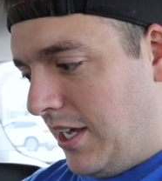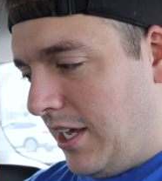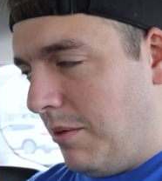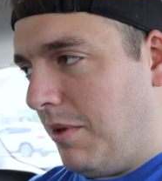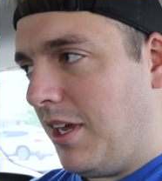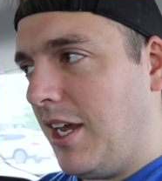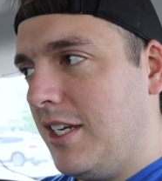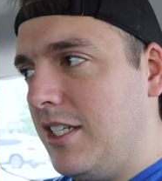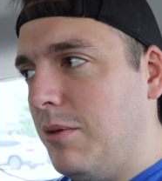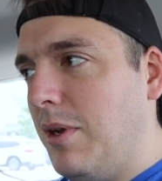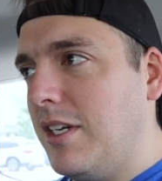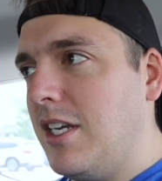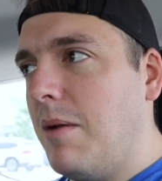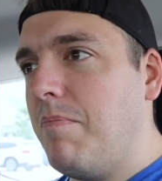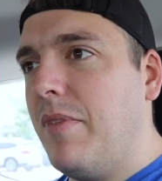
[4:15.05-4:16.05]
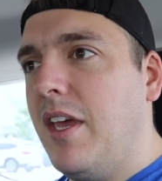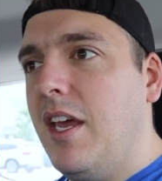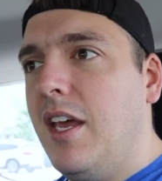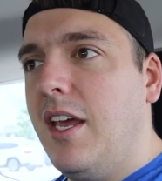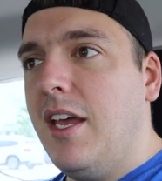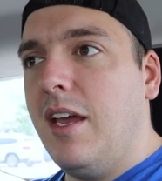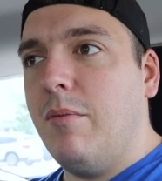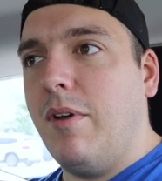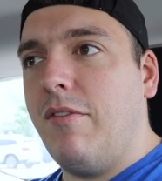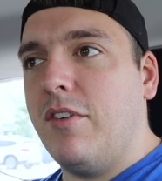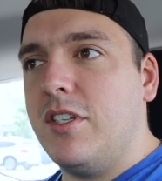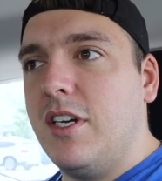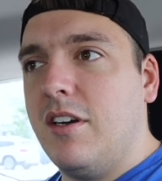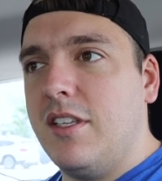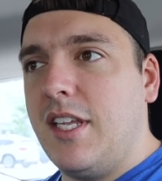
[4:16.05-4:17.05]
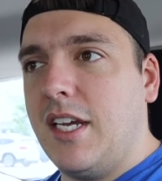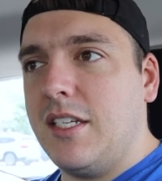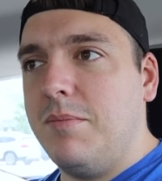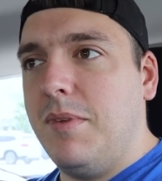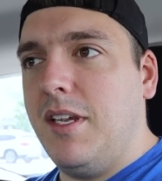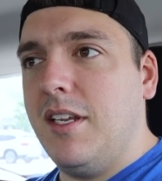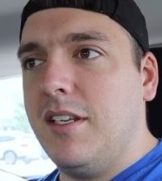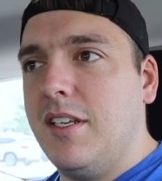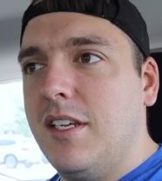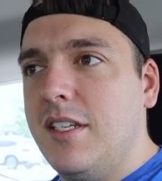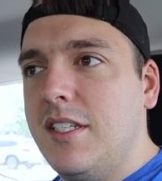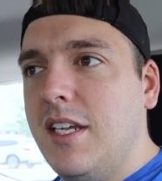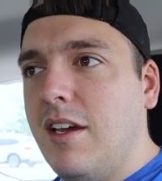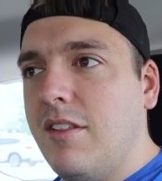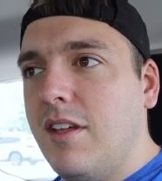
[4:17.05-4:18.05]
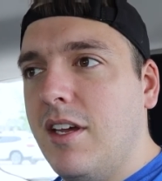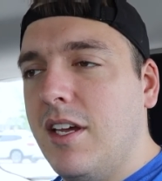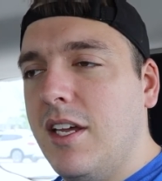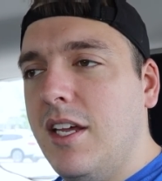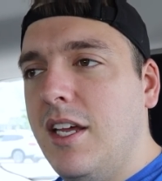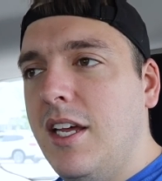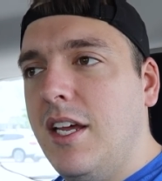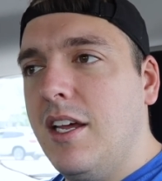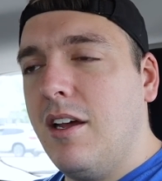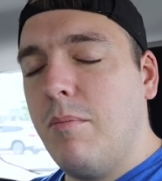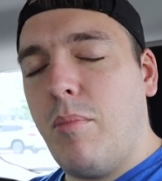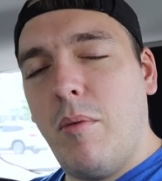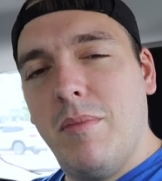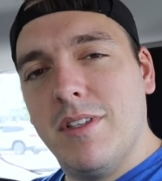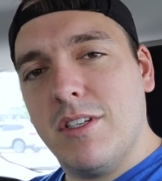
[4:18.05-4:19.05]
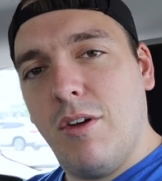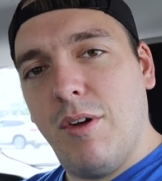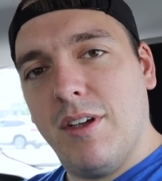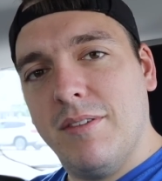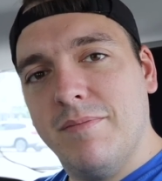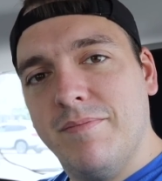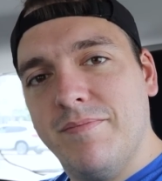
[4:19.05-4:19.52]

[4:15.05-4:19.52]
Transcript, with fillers: him in case he wakes up and wait for Sarah to text me and see how the appointment's going.